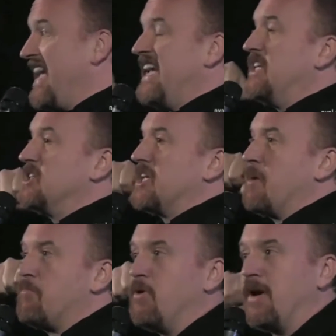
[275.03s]
he just
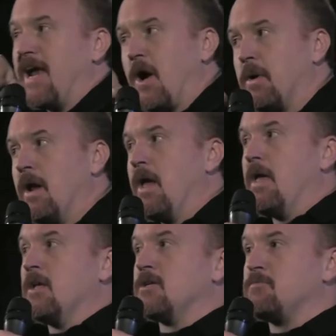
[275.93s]
kept putting out
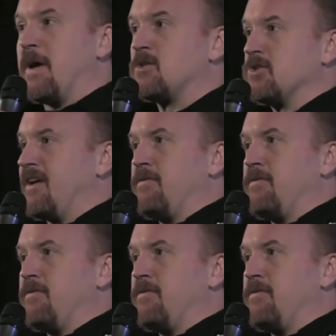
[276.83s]
specials.